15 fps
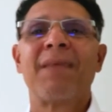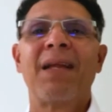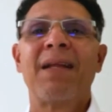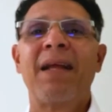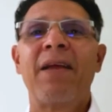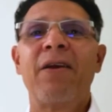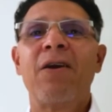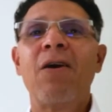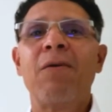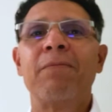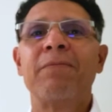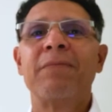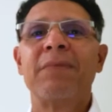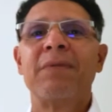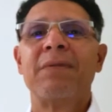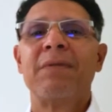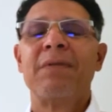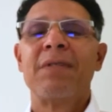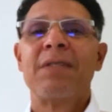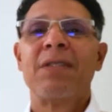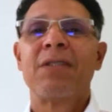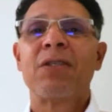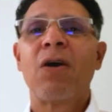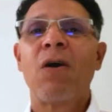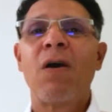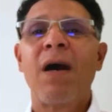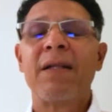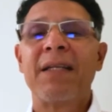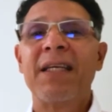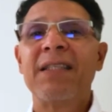There you go.
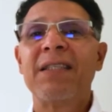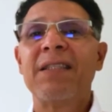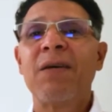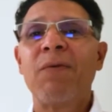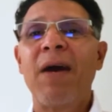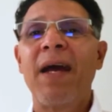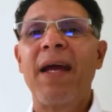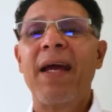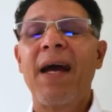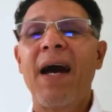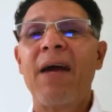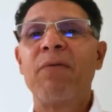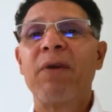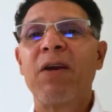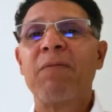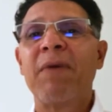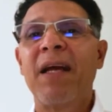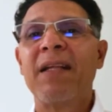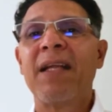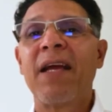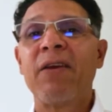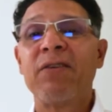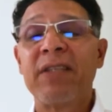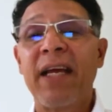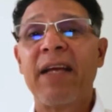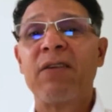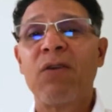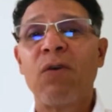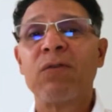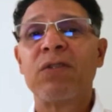So this is a way I recommend that you take
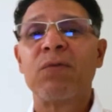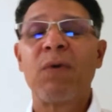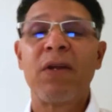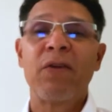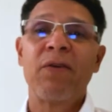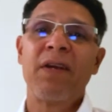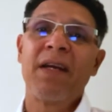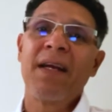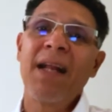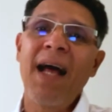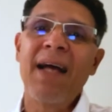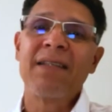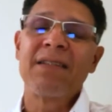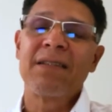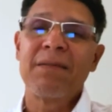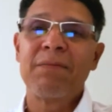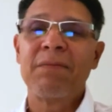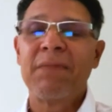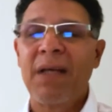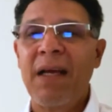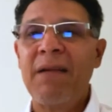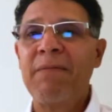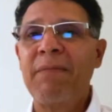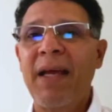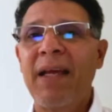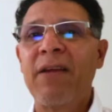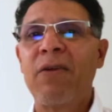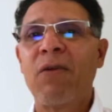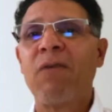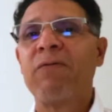notes when you're in class and make
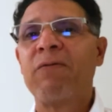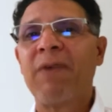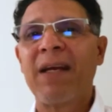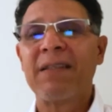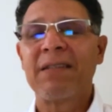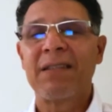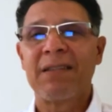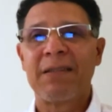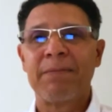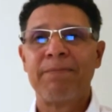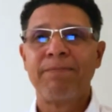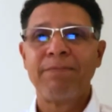your own phrases.